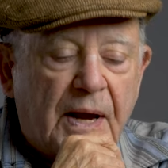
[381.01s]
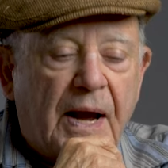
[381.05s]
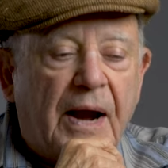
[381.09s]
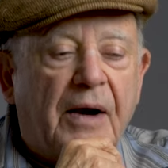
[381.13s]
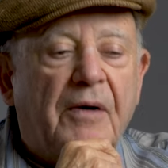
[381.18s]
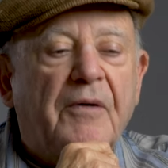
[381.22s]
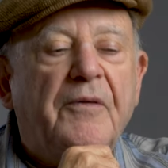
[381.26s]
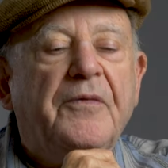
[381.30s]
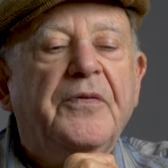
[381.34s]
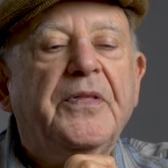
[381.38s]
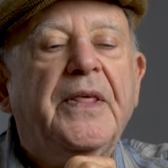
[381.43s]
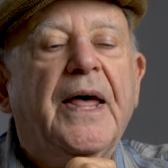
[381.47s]

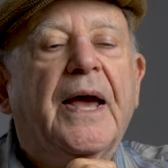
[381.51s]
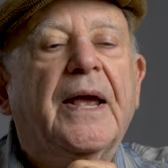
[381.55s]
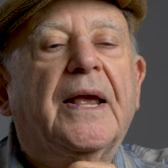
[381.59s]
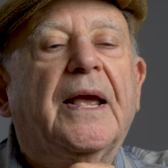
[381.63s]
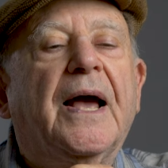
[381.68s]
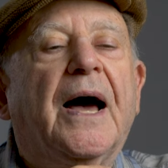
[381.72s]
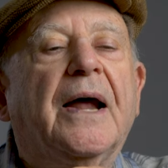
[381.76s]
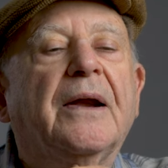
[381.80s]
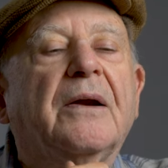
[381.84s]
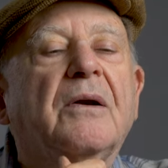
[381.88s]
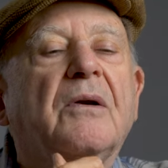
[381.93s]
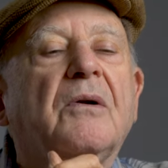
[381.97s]
However, that
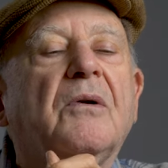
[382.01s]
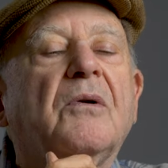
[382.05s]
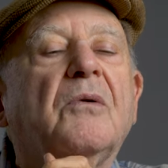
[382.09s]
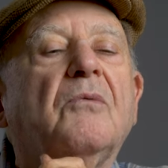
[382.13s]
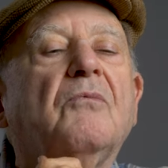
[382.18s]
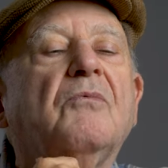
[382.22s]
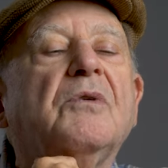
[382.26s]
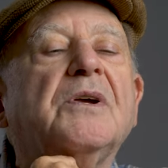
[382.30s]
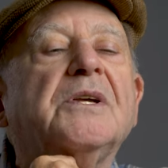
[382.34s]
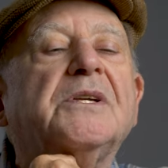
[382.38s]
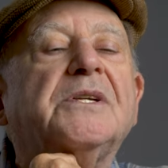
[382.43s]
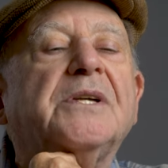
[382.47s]
got
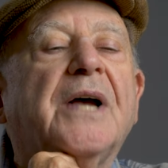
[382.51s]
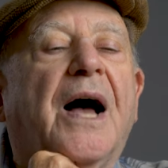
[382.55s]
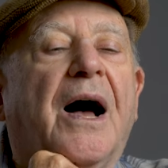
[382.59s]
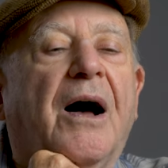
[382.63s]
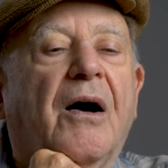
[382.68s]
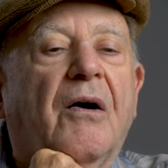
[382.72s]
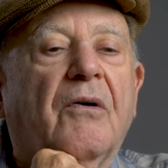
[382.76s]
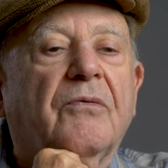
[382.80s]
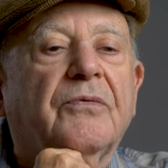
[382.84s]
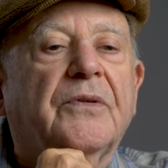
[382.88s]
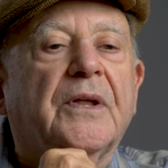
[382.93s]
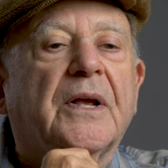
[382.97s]

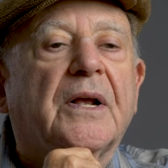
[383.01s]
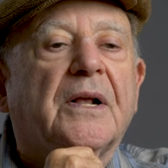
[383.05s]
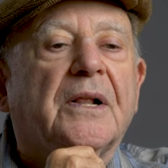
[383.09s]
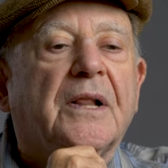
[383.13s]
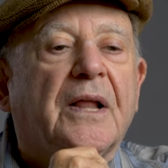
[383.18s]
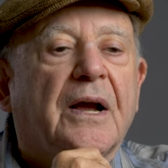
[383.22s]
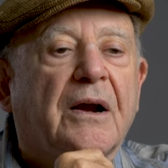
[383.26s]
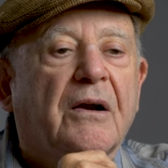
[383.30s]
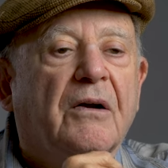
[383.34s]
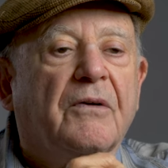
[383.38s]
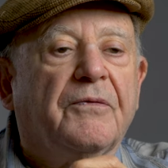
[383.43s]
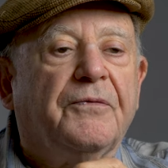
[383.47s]
resolved and
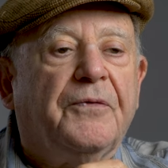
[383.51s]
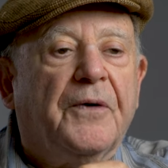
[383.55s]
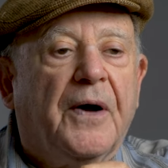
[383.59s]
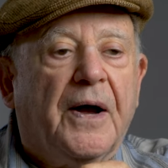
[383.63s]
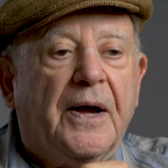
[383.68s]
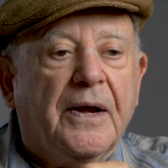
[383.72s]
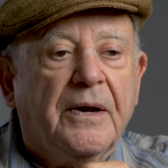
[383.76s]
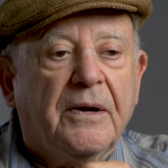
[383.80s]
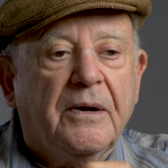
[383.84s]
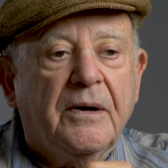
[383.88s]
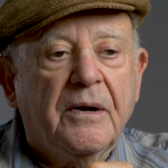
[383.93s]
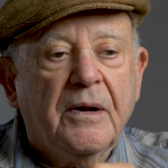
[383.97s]

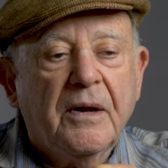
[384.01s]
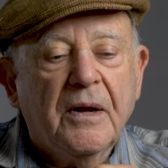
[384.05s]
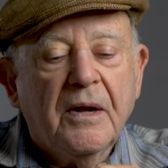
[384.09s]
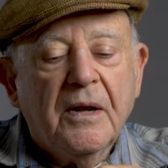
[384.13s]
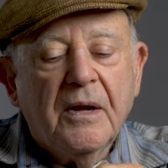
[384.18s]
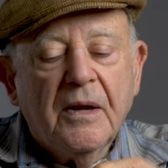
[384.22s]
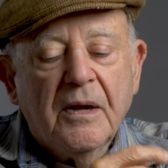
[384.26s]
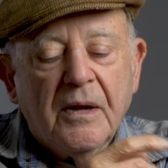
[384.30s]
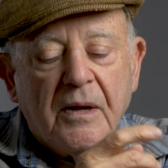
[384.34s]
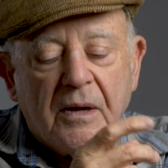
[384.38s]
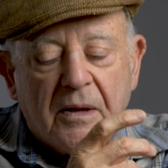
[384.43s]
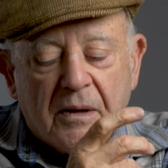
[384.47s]
clarified
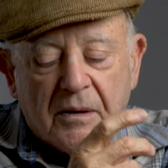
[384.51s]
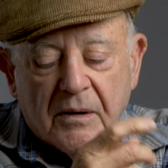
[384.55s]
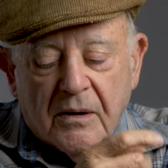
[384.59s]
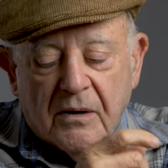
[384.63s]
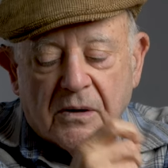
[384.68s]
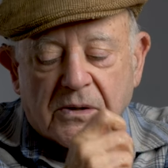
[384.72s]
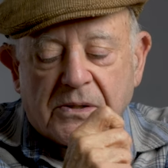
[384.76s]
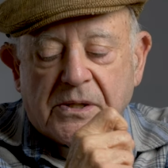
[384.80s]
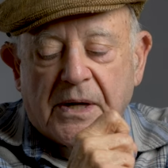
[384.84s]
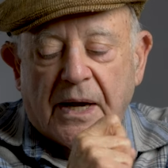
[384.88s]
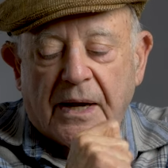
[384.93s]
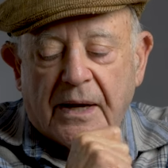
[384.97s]

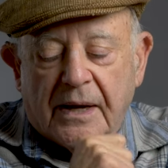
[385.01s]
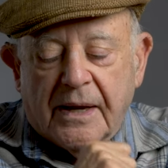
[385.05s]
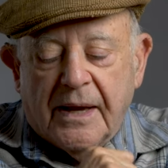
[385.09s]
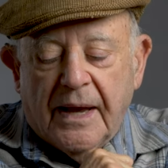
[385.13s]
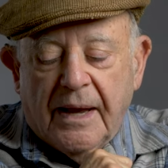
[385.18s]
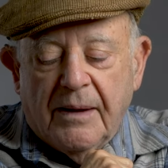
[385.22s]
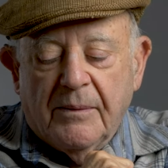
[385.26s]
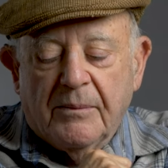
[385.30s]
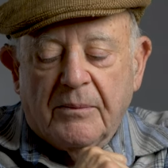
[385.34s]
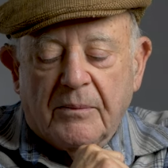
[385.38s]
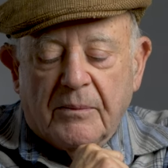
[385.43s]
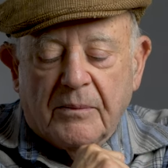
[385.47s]
because I
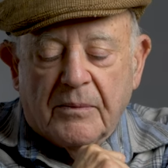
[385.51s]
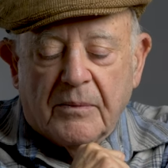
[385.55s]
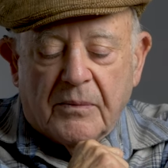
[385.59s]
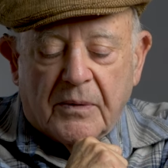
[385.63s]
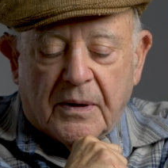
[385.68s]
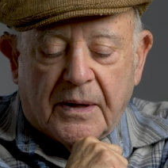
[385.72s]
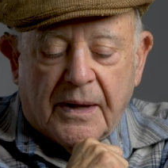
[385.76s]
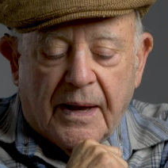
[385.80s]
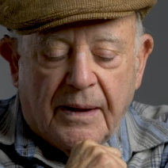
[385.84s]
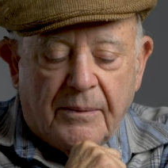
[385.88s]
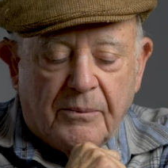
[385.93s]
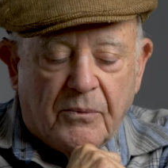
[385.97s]
came
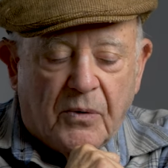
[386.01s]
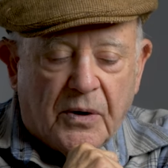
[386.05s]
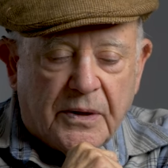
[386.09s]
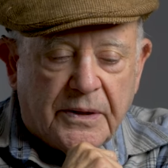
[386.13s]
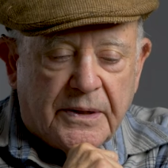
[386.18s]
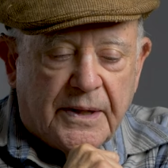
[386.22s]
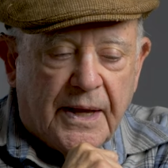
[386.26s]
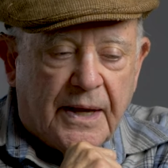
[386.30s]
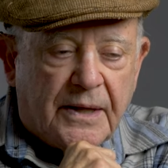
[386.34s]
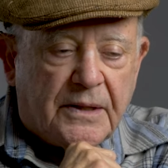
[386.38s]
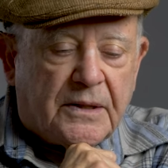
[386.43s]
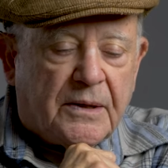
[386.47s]
came
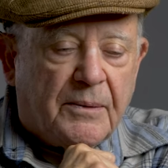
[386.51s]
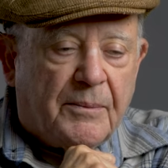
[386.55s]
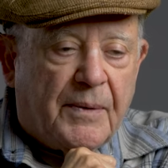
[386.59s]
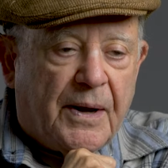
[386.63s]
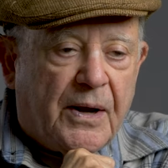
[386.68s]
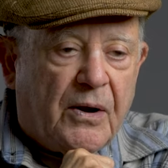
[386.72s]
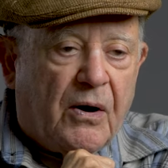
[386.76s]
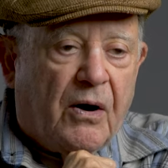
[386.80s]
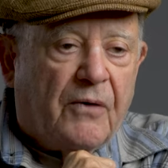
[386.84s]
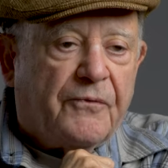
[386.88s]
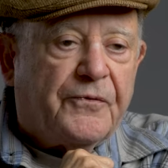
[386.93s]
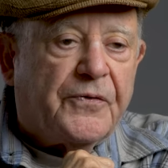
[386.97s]
one day to
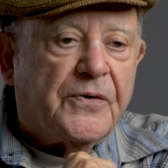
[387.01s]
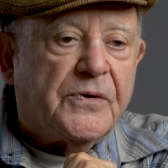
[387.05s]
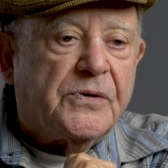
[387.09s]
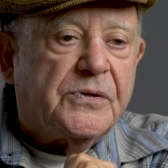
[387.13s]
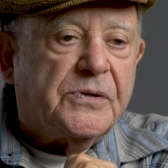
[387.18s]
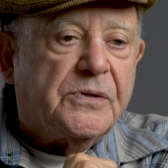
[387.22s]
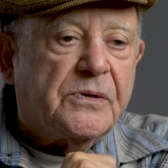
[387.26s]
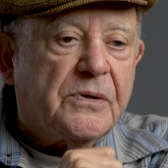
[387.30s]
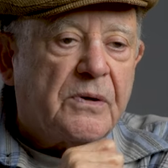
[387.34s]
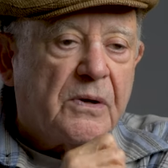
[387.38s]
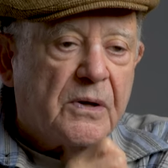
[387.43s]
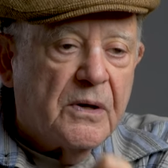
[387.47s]
my
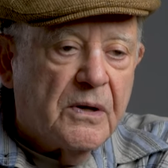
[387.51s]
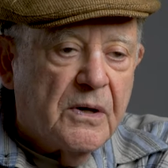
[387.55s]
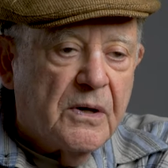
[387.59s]
office.